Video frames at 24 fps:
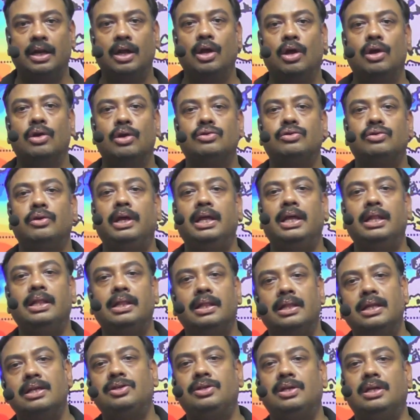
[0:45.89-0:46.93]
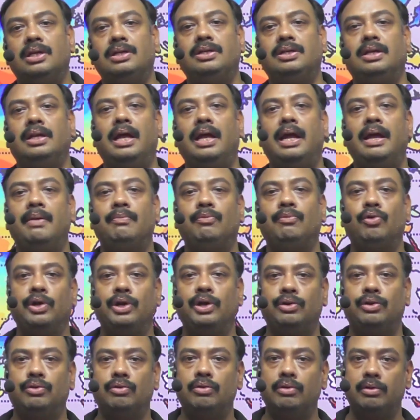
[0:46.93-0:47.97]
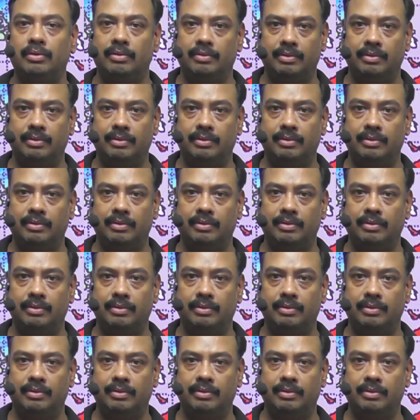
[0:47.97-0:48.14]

So in this session I am going to